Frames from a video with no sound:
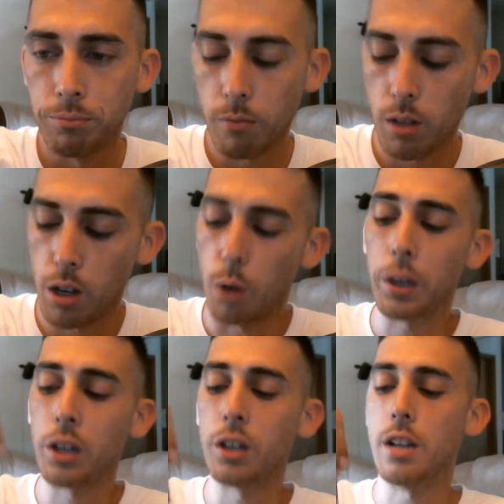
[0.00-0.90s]
You know,
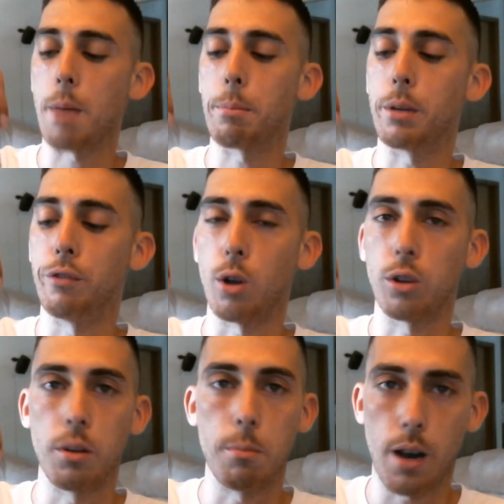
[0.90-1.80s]
it could not be a fault
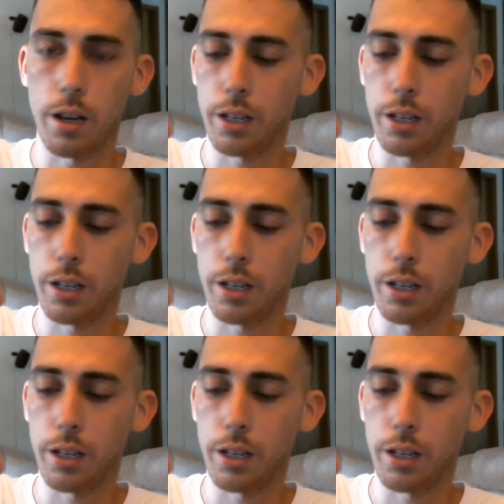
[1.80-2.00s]
of the mod.